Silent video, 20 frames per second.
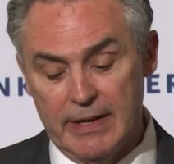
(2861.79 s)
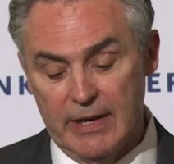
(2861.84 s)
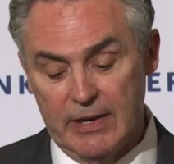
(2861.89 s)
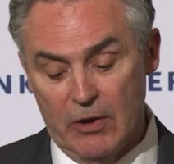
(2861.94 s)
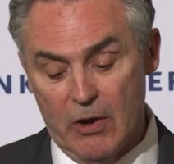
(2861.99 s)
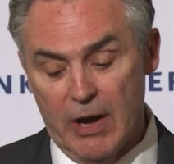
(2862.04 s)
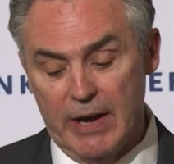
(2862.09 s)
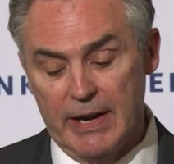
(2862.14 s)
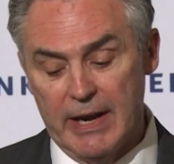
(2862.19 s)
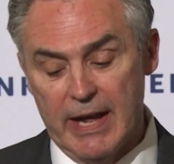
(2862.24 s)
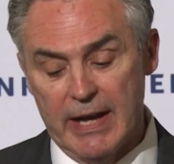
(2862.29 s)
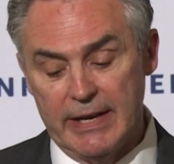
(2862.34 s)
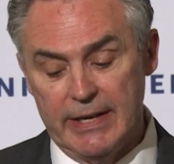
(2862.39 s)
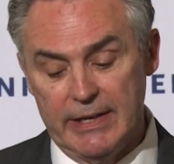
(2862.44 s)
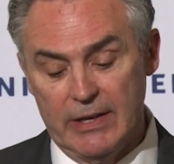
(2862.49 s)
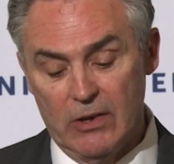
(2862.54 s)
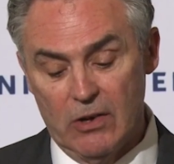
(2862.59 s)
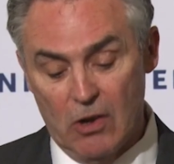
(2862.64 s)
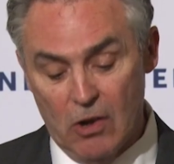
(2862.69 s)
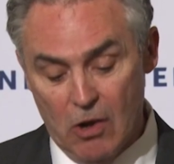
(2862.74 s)
an
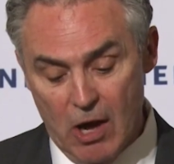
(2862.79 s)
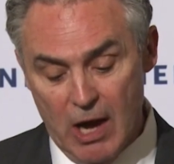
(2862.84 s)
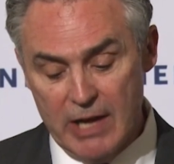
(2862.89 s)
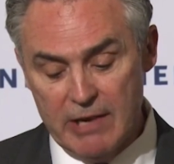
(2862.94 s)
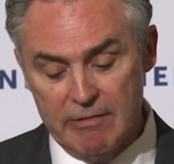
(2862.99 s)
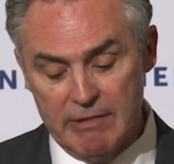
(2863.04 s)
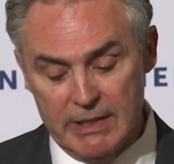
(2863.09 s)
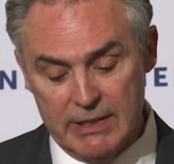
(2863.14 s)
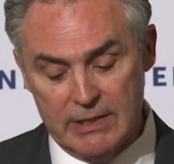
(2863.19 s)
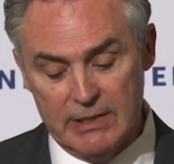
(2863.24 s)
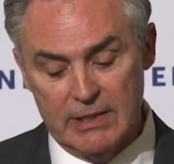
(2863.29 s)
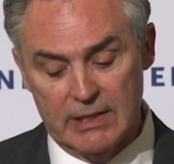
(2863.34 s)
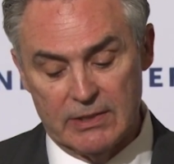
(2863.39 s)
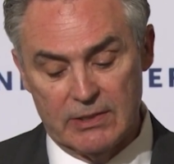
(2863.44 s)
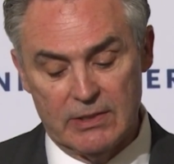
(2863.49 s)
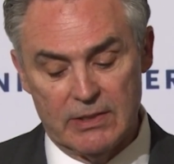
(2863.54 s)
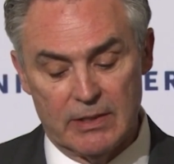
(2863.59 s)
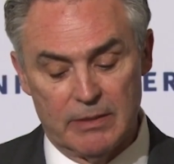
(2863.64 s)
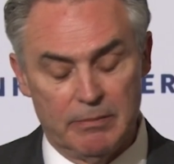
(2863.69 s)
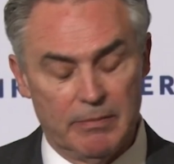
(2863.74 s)
online lottery
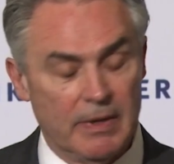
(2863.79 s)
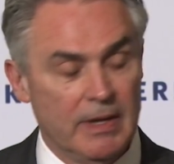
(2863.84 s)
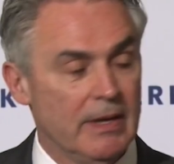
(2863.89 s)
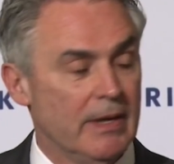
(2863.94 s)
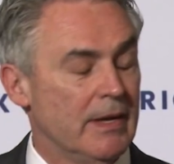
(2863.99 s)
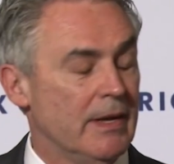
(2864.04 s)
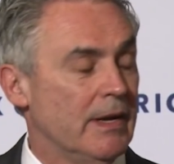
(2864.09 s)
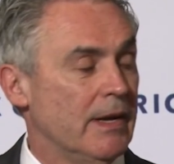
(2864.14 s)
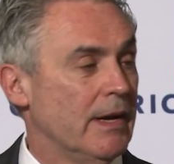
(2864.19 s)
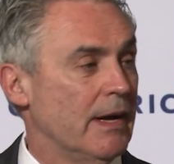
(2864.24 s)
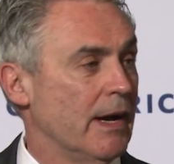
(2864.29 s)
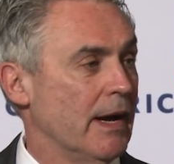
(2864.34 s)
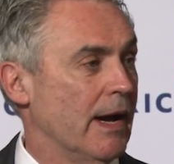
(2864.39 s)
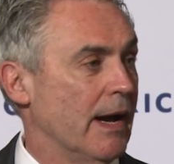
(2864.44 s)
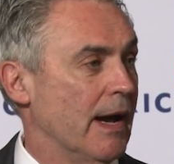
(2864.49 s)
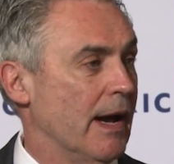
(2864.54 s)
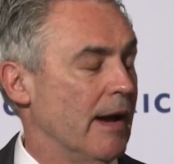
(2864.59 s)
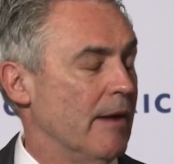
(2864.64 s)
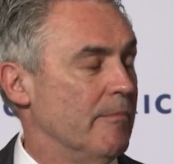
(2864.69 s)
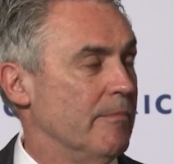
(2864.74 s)
system,
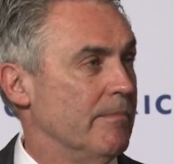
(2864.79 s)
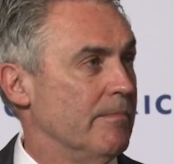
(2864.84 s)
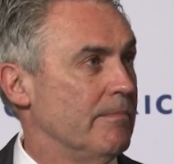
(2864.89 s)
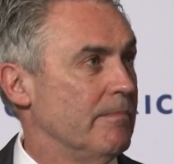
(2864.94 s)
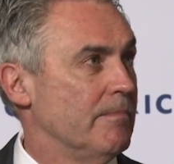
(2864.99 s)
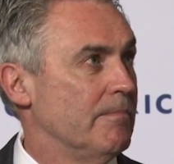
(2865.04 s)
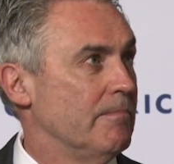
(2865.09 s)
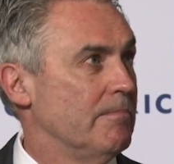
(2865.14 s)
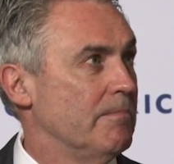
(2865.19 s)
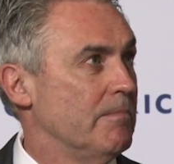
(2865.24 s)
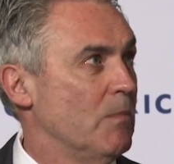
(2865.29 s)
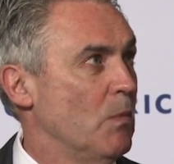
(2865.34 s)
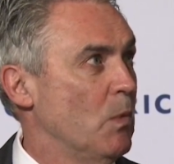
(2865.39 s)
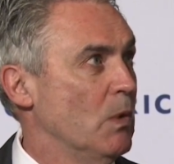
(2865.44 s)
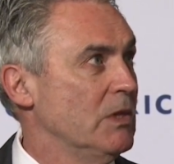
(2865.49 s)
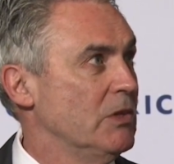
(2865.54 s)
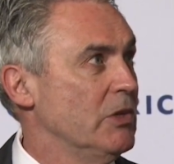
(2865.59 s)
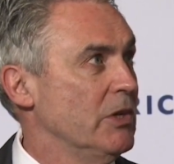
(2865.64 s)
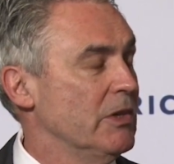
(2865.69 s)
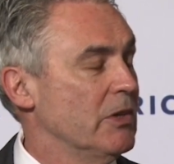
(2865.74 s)

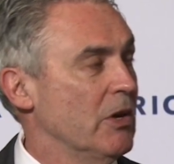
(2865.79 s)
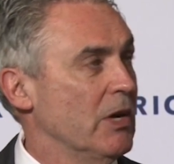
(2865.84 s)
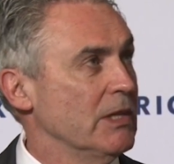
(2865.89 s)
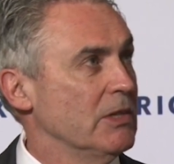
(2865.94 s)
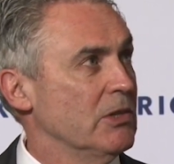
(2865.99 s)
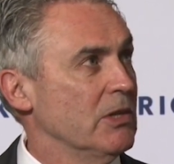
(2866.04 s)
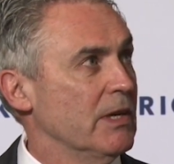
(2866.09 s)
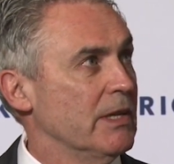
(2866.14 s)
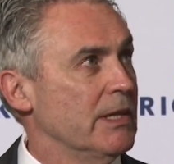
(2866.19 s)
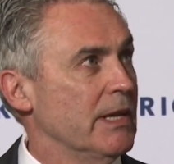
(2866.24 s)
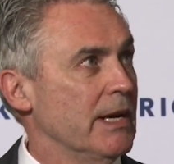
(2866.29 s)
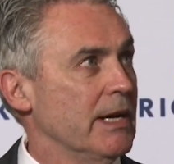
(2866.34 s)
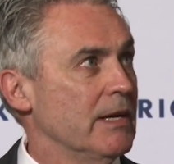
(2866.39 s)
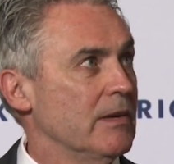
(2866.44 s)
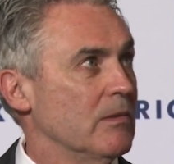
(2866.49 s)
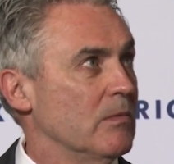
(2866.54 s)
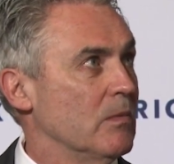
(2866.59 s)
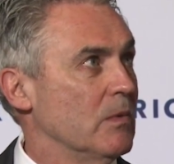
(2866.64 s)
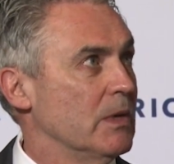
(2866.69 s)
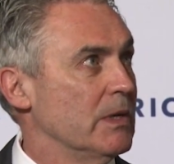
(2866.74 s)
what's your thoughts on that,
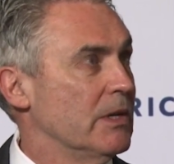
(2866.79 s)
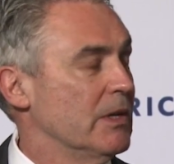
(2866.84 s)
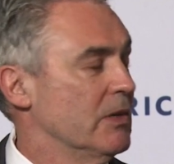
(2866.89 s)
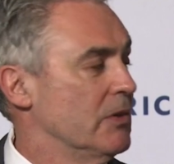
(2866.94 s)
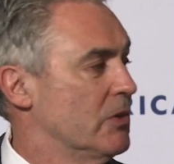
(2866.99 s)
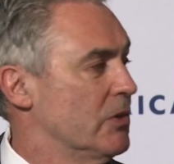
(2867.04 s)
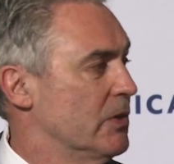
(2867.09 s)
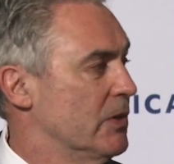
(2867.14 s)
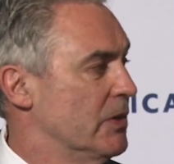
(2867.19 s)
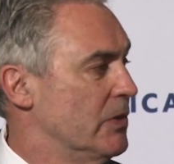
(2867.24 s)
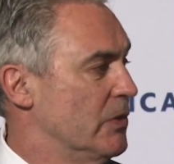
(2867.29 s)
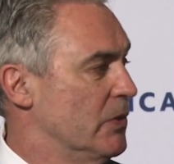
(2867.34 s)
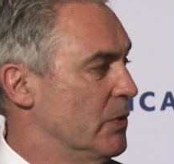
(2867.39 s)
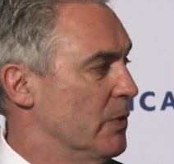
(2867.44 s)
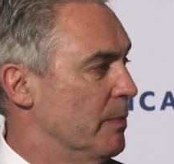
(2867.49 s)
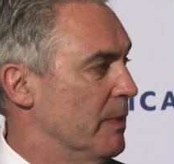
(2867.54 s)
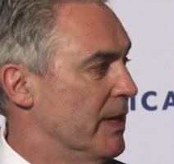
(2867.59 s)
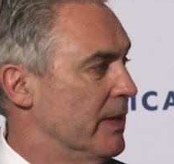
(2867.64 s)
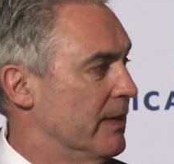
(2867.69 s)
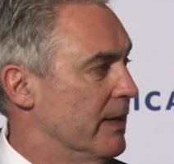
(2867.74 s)
and what concerns you
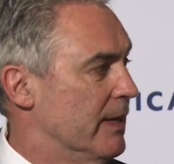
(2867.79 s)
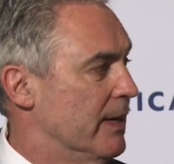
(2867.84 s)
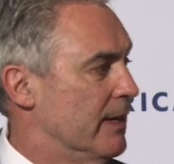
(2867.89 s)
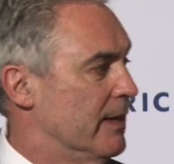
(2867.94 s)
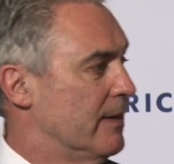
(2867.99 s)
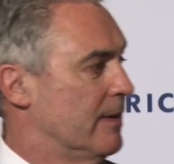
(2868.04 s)
about that?